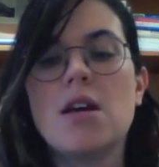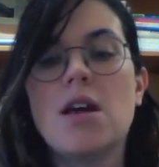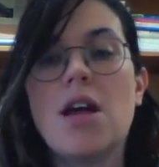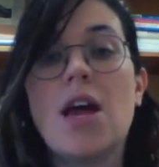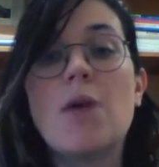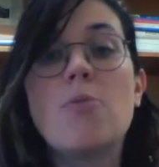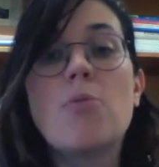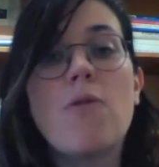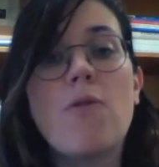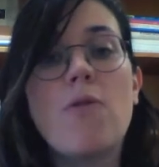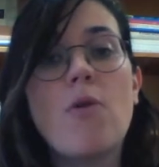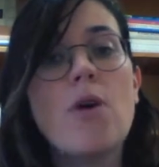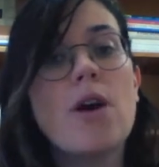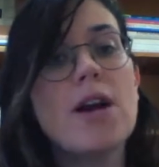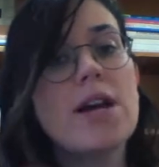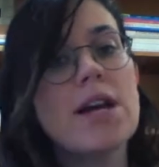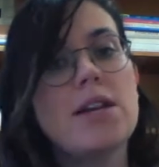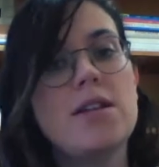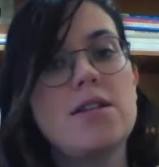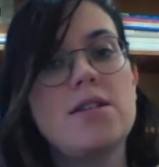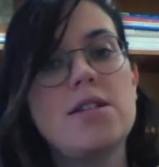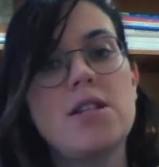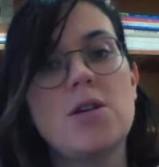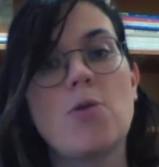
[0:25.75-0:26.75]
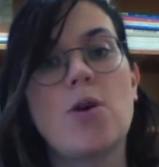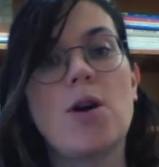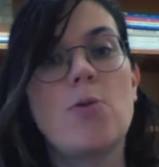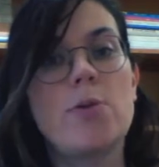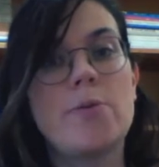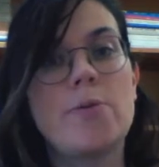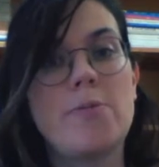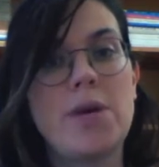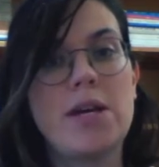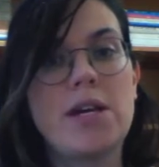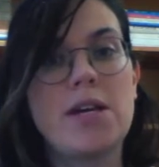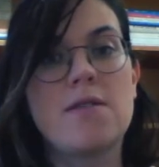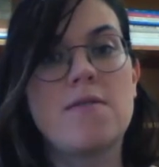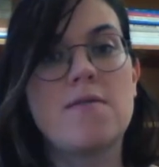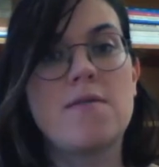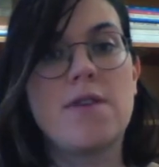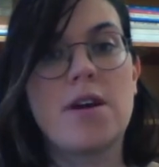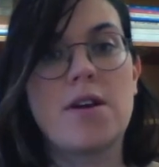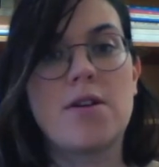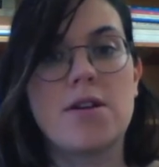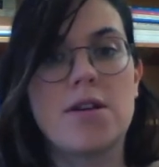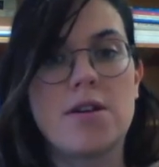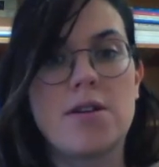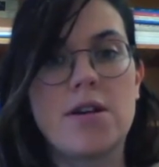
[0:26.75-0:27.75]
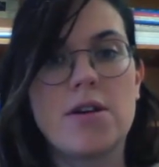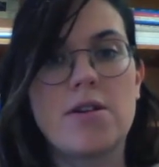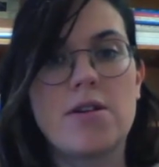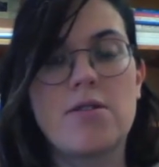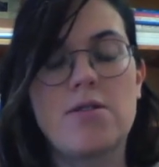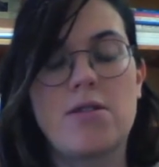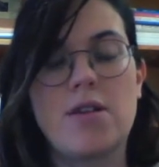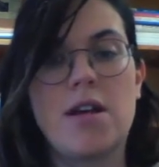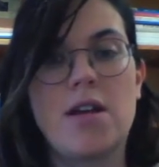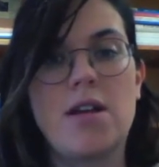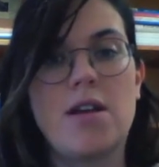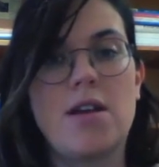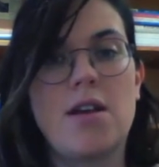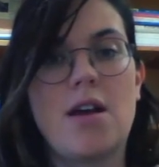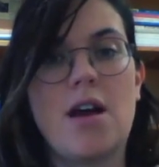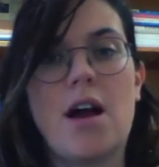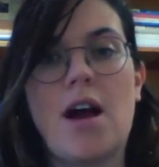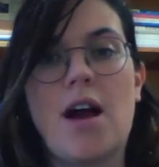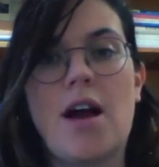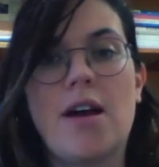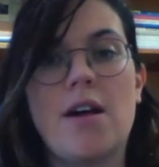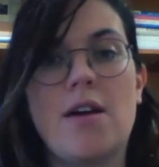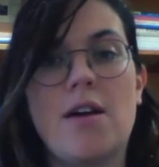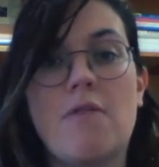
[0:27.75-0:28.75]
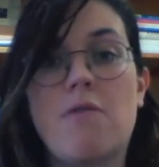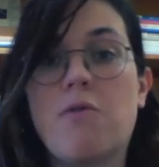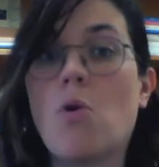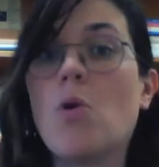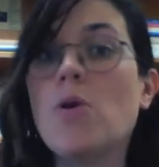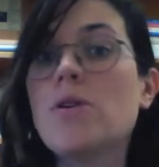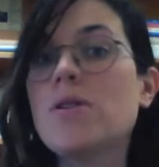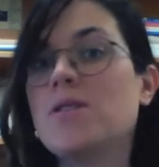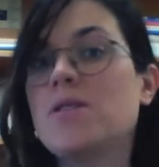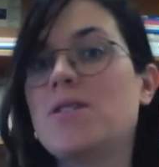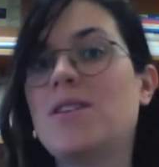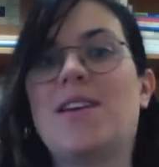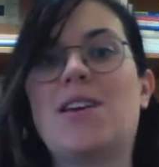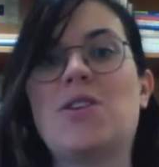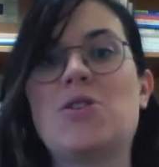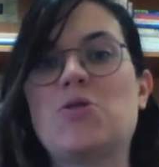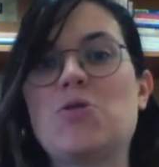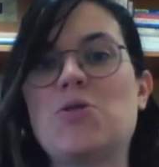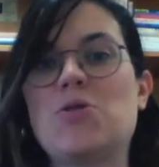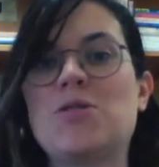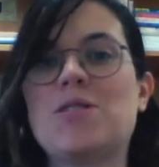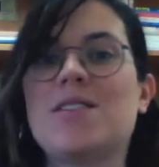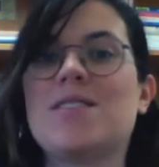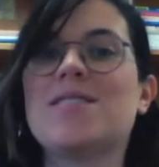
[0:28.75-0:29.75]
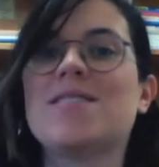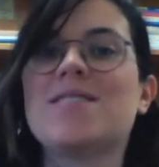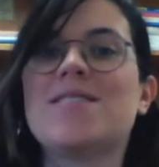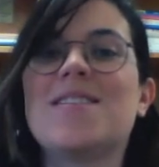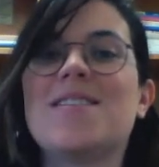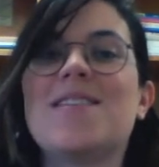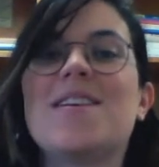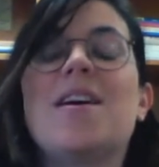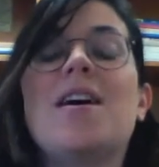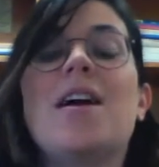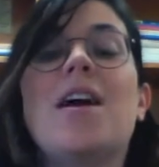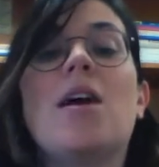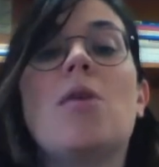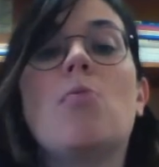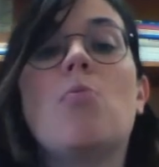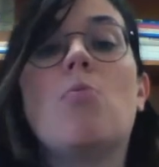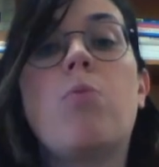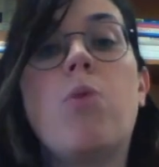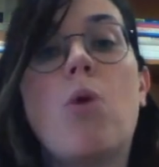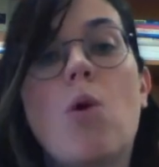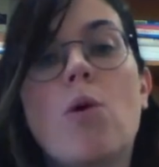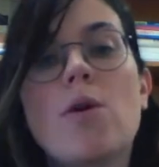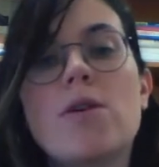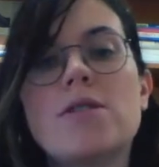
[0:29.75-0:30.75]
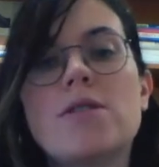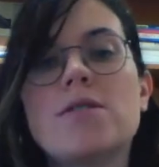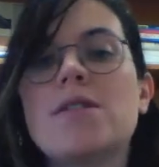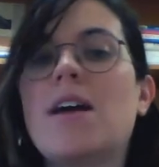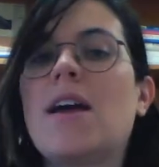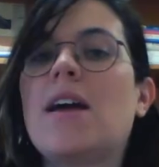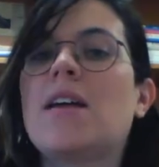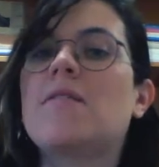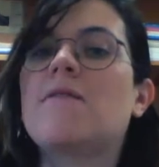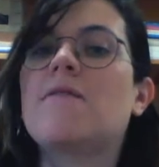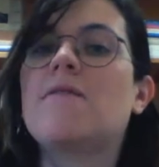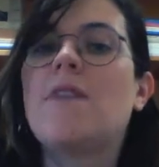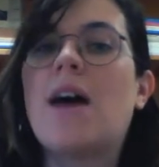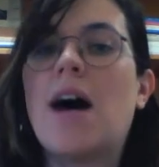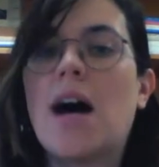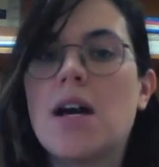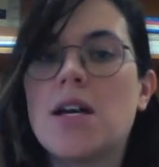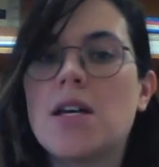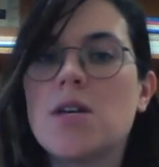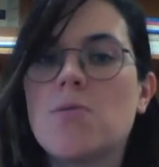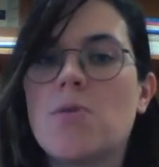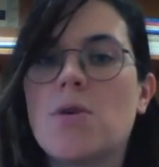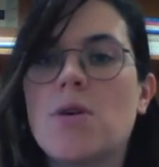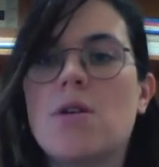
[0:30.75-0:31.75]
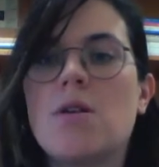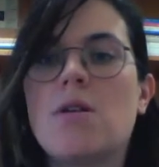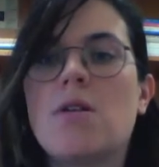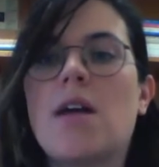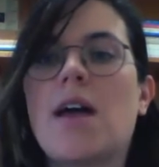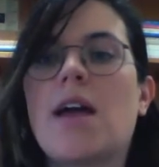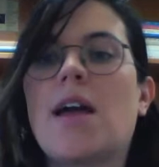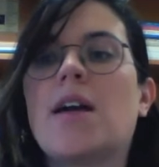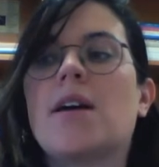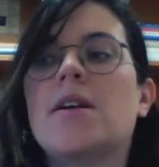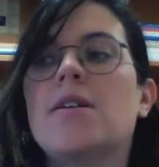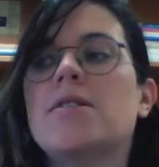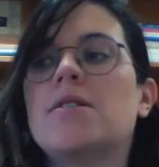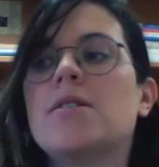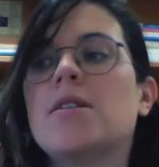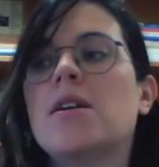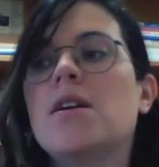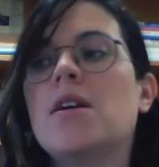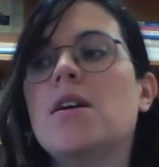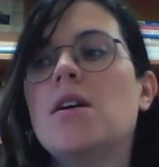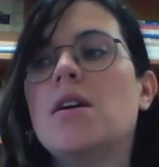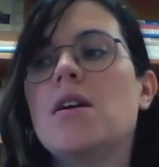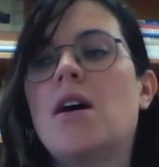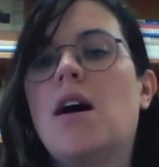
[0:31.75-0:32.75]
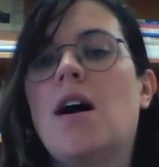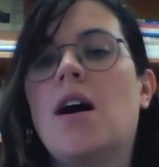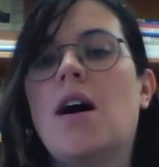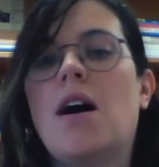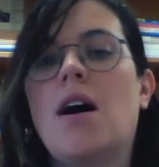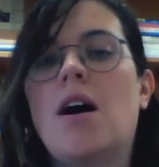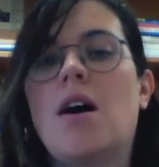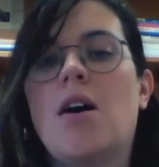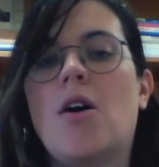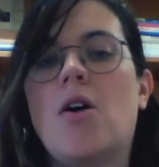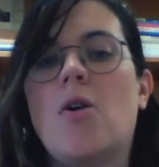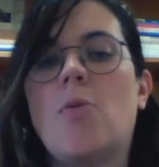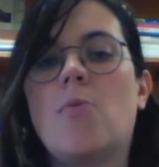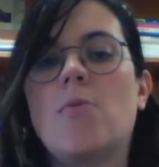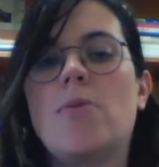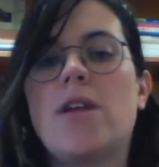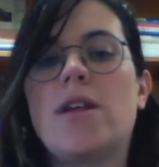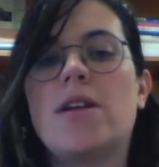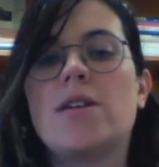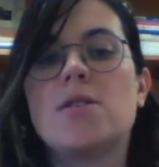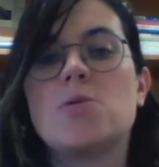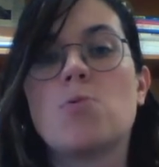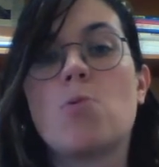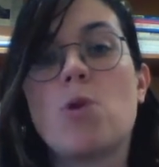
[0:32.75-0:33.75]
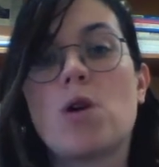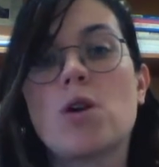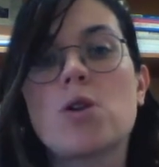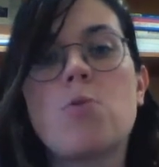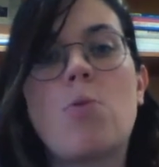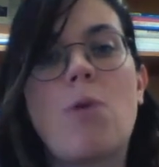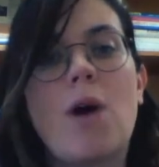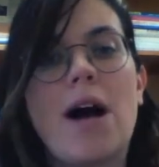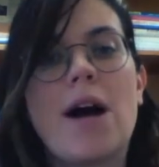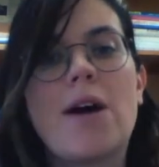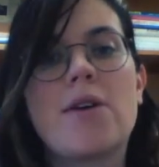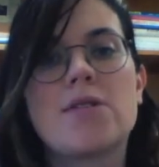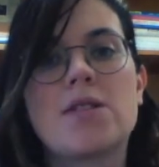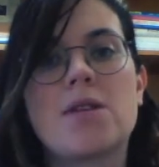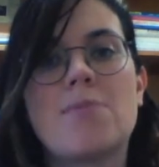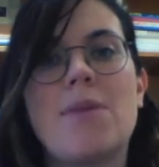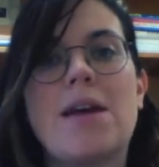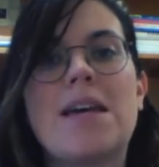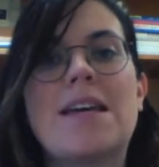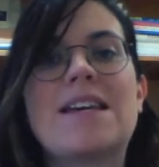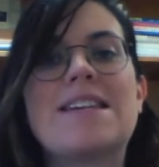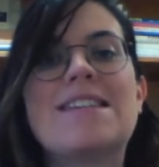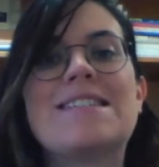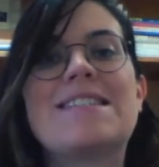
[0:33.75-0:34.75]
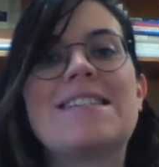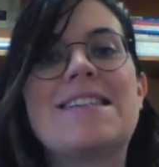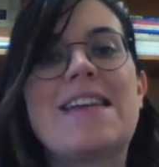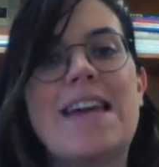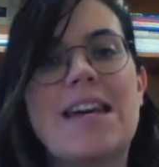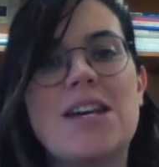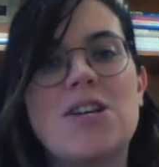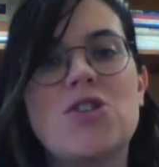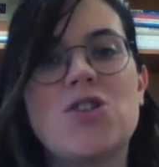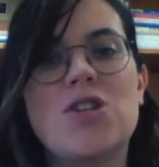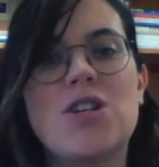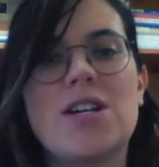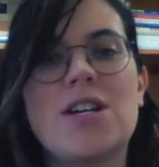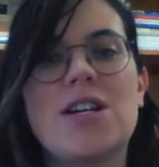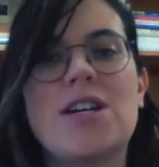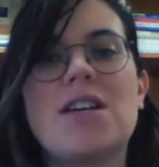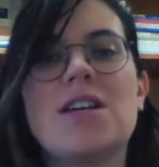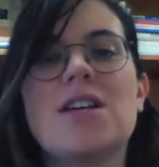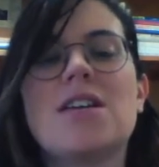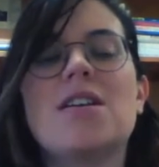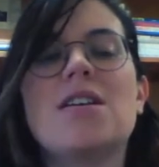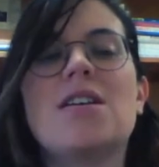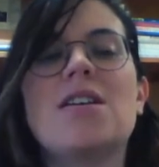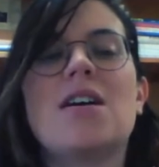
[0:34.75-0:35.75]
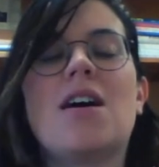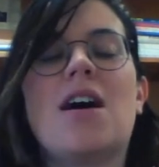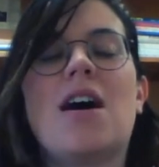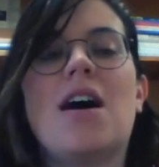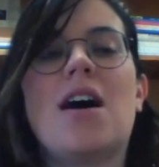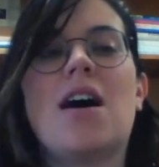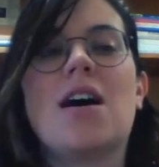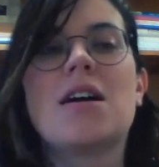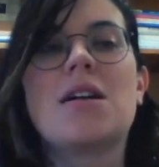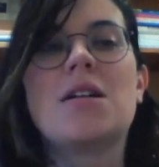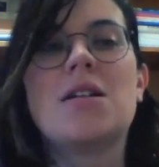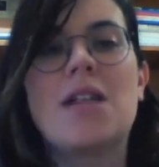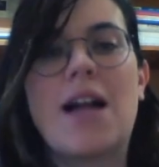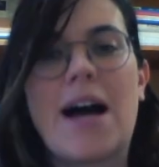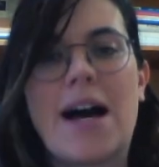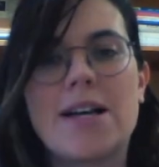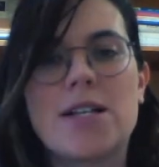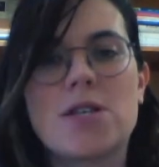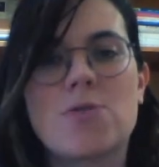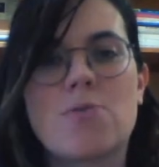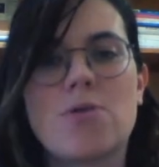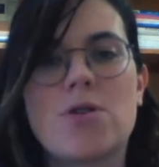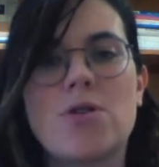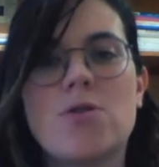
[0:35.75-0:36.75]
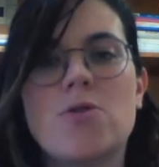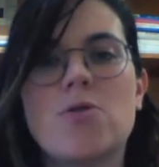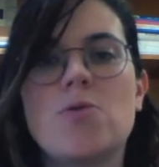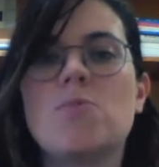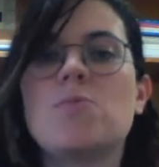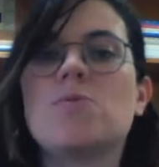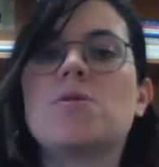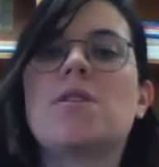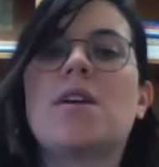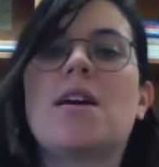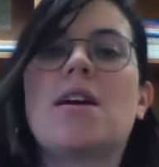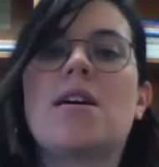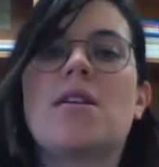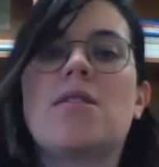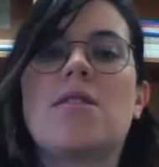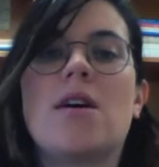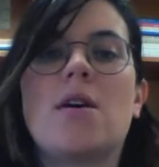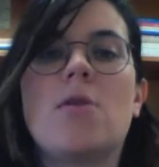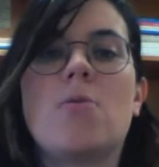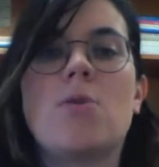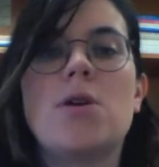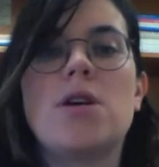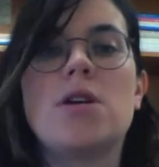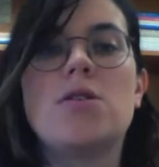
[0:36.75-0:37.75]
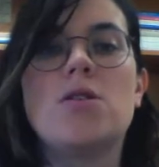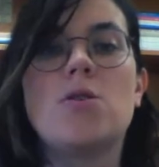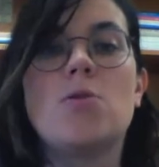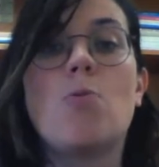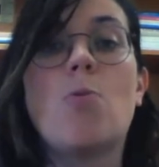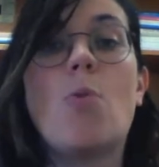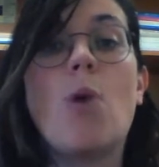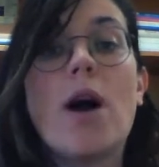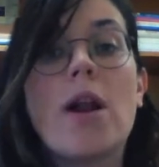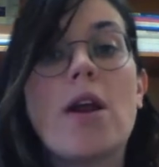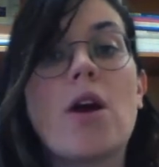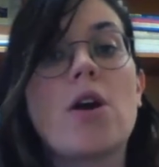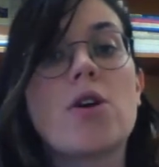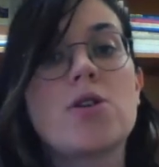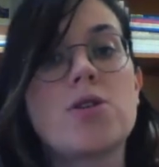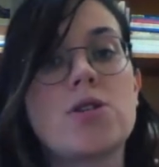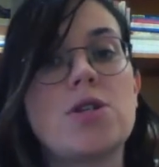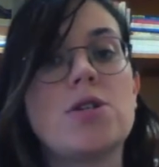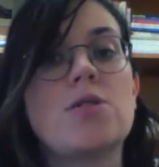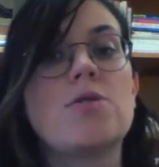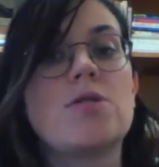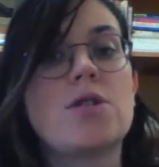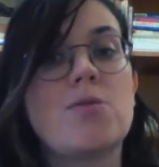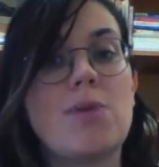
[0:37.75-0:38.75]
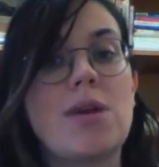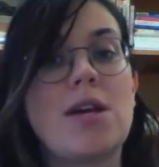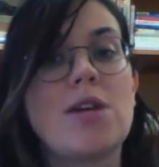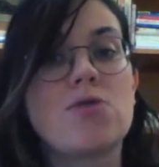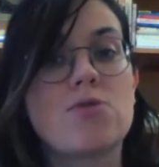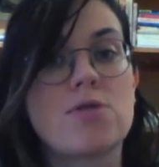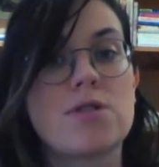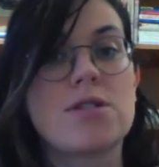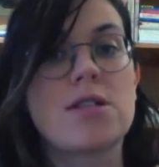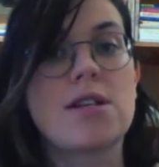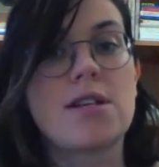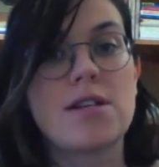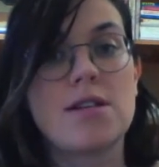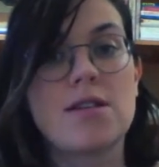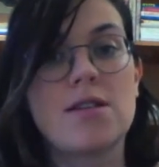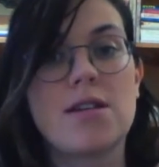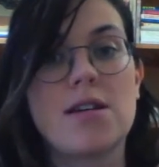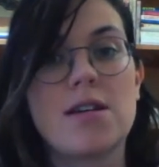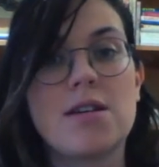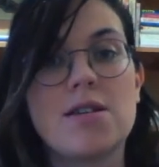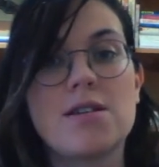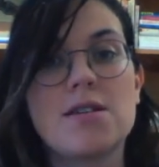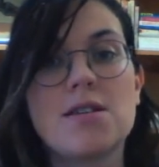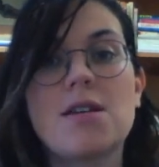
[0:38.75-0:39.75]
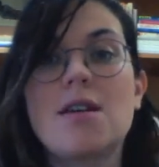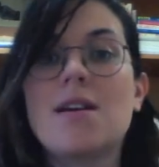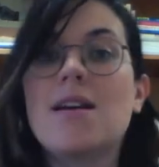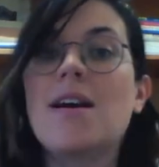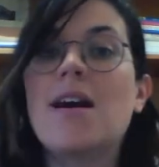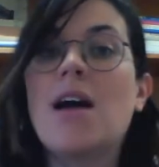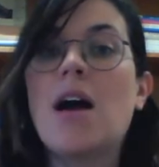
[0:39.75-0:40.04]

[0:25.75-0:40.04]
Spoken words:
And before I get into it, I want to make it very clear that I, of course, think interest is important and valuable and that it is worthwhile to make engaging classrooms and that we do want our students to be interested in things.